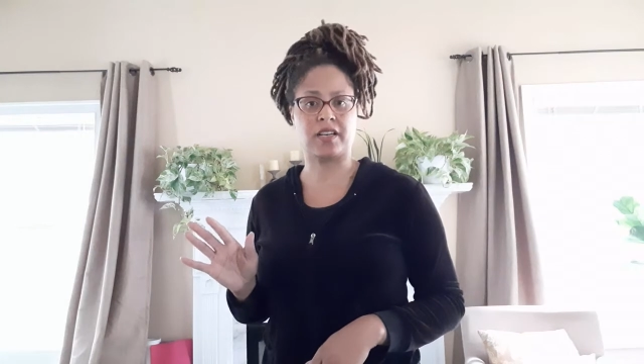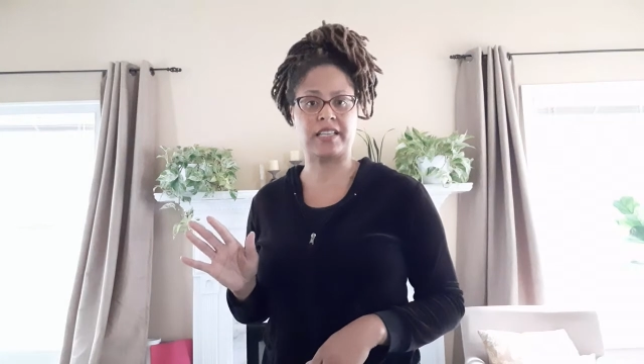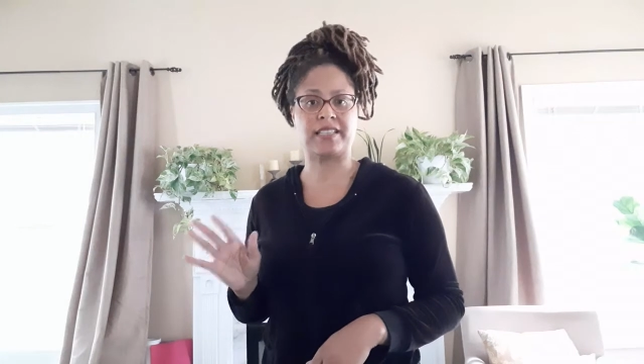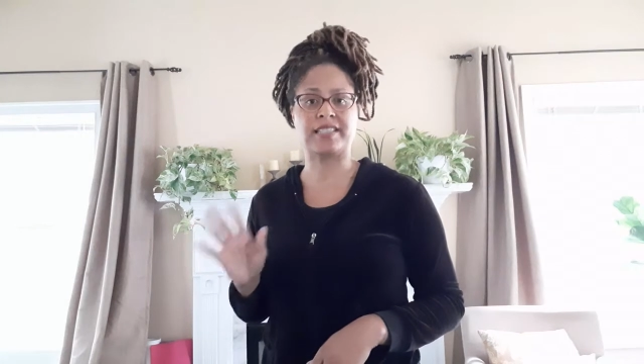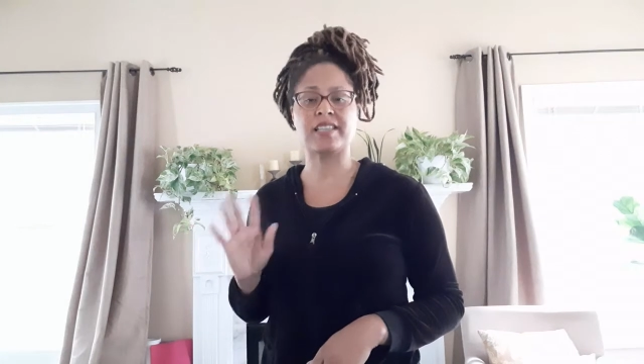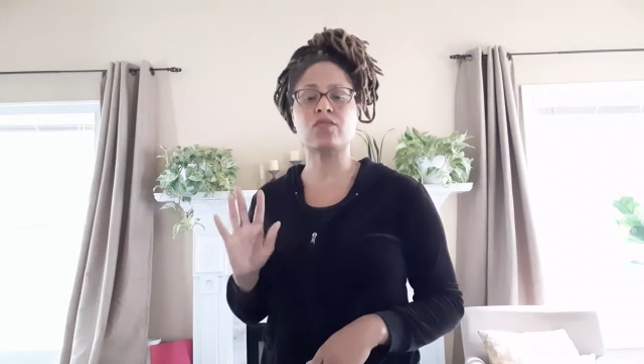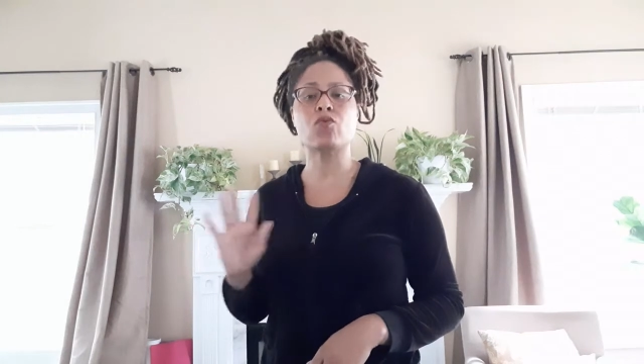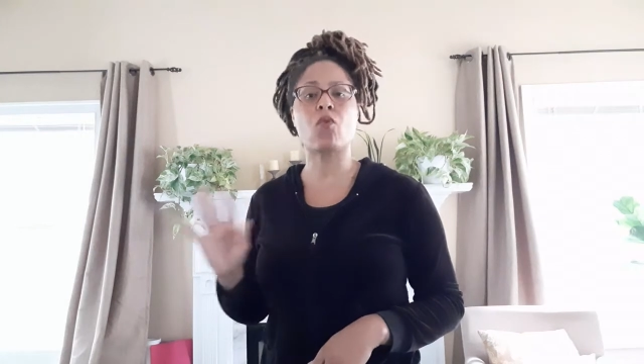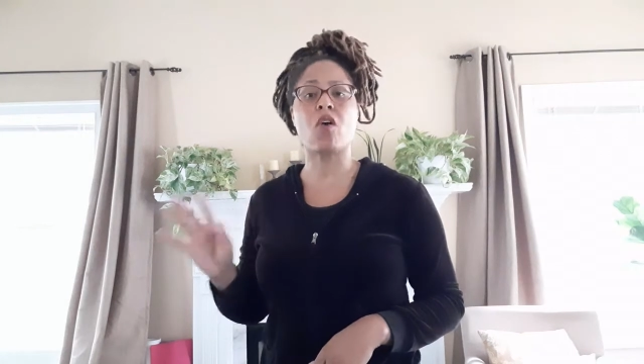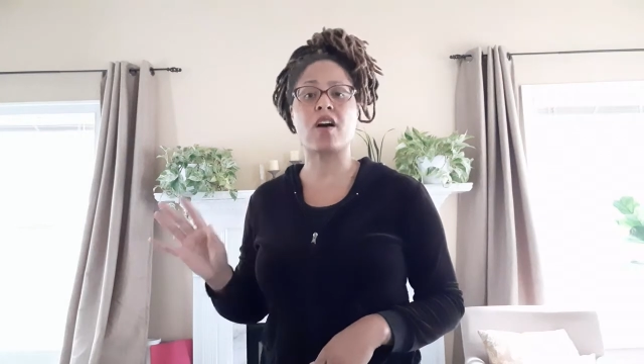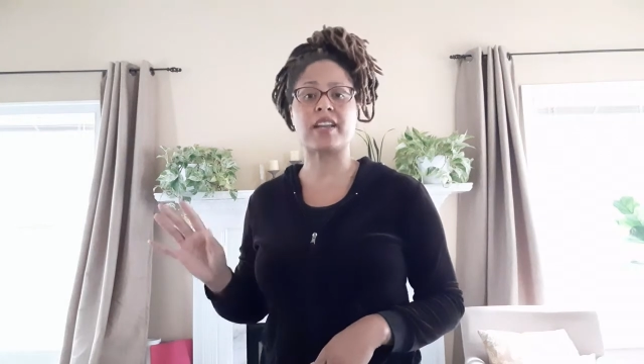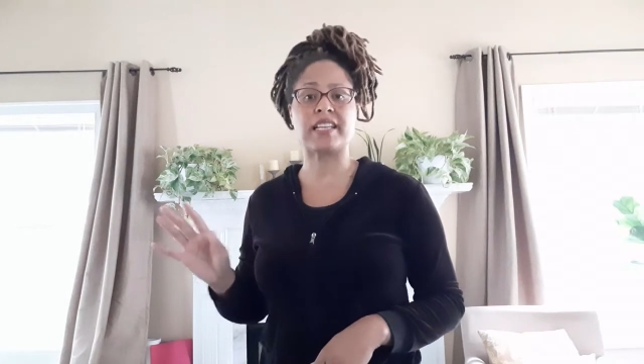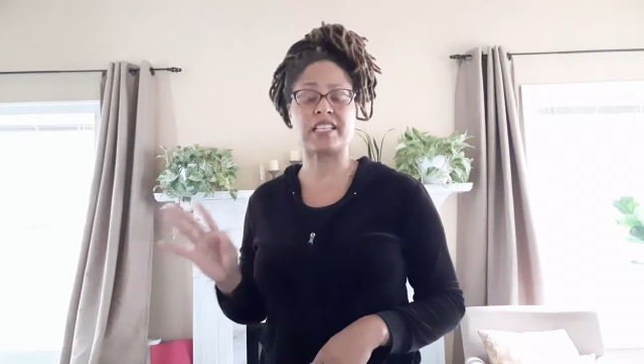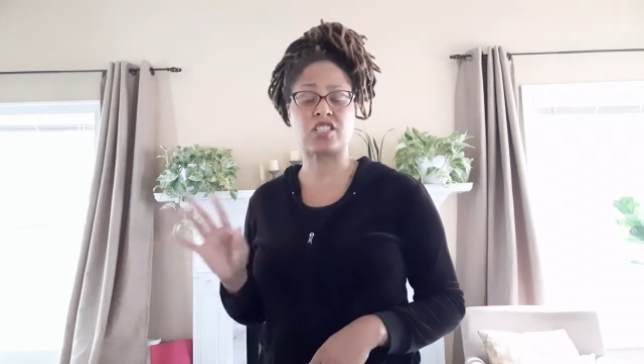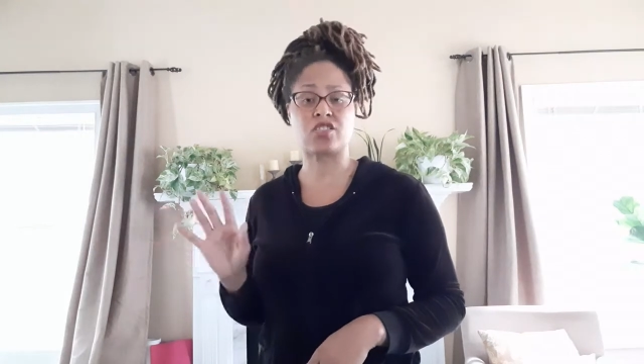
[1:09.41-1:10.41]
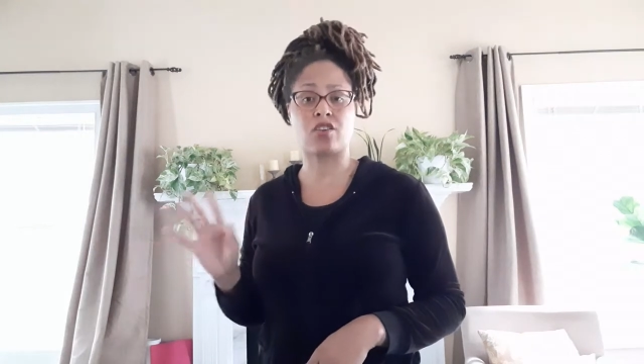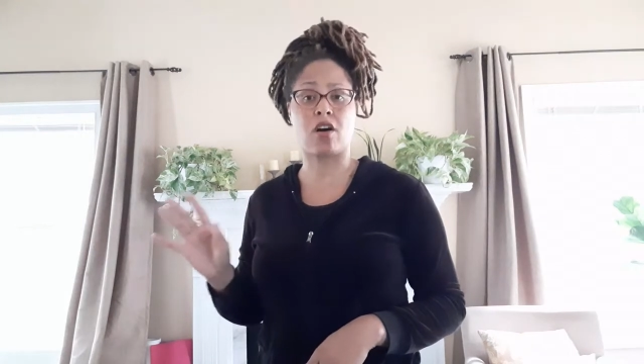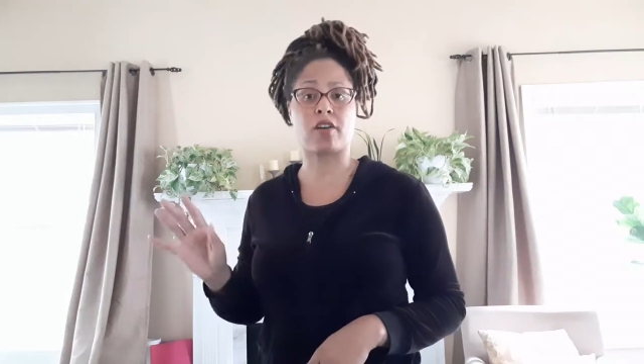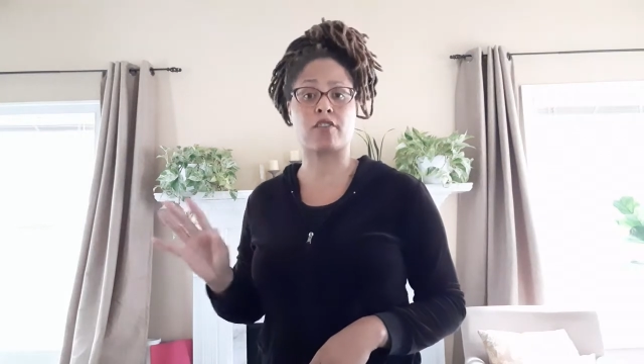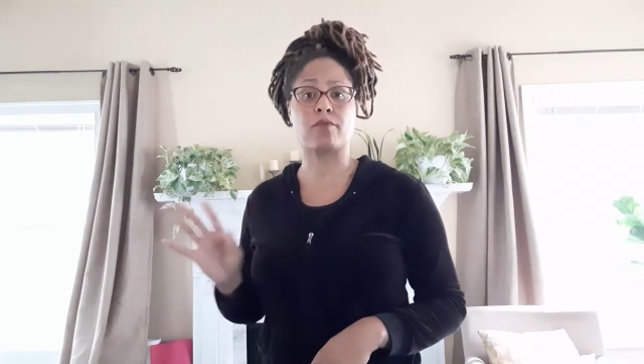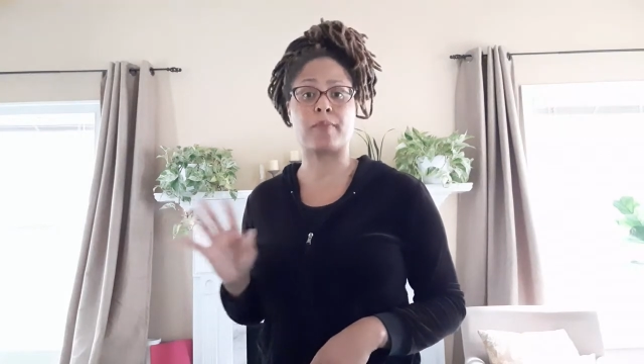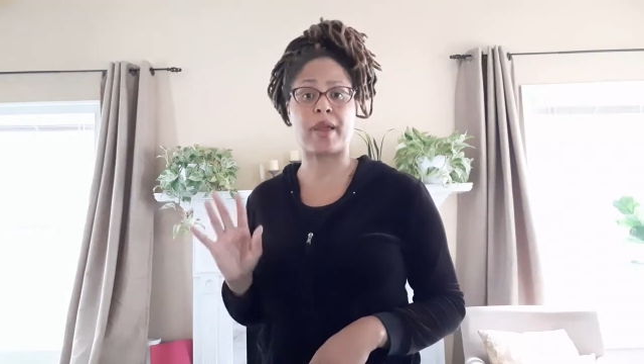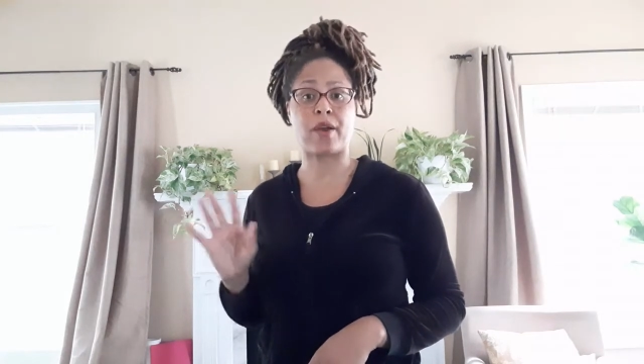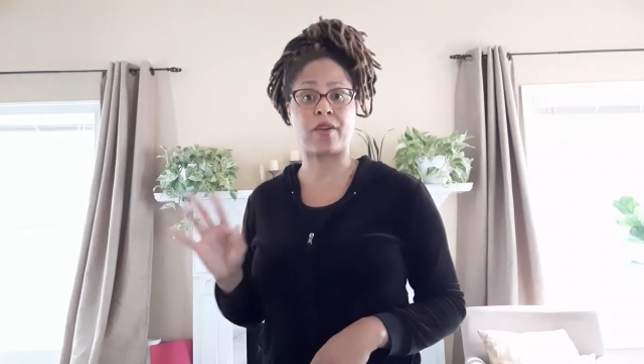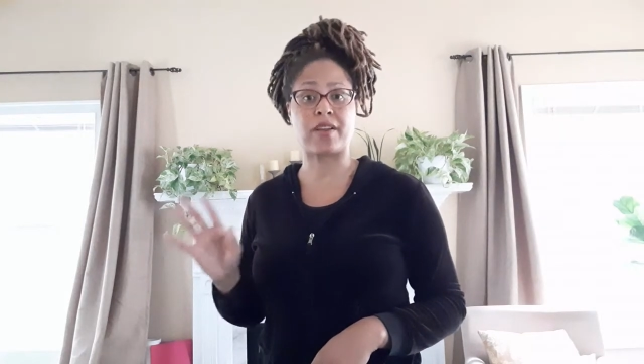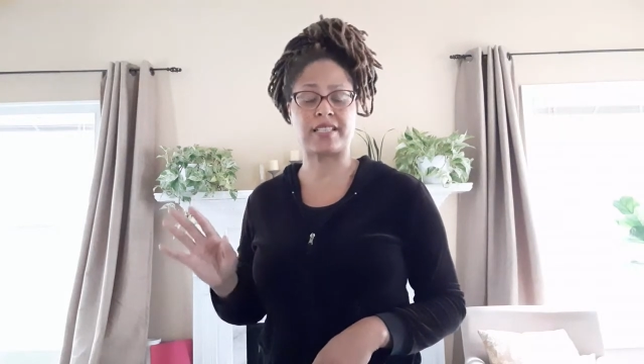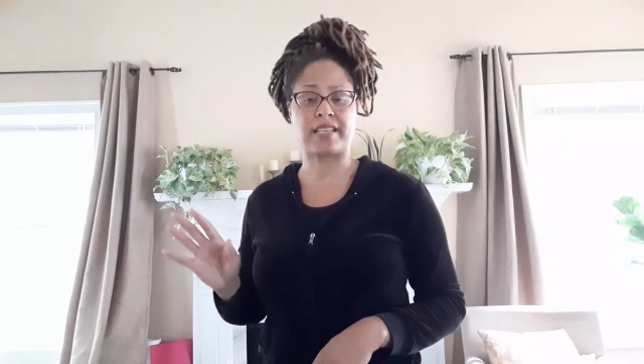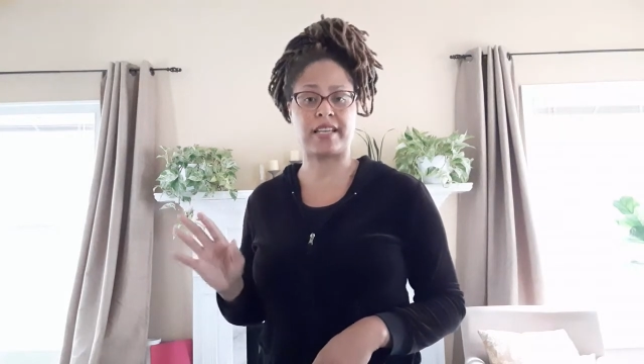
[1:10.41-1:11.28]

and didn't want his daughter married to